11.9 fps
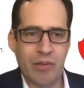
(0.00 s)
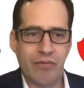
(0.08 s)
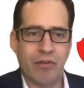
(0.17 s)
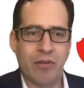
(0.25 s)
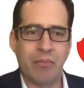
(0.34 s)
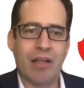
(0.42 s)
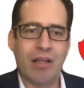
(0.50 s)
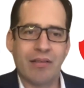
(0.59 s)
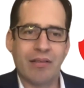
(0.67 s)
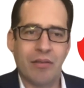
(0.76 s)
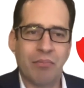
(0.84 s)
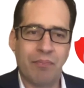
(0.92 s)
foreign policy,
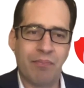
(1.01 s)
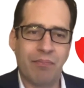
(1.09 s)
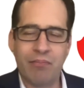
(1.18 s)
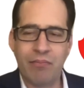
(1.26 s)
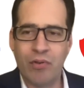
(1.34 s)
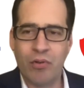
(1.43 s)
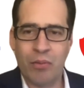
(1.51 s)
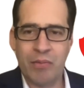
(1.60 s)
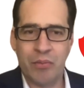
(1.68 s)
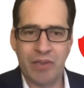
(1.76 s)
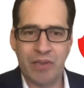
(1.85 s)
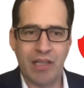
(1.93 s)
you normally
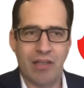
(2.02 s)
wouldn't get a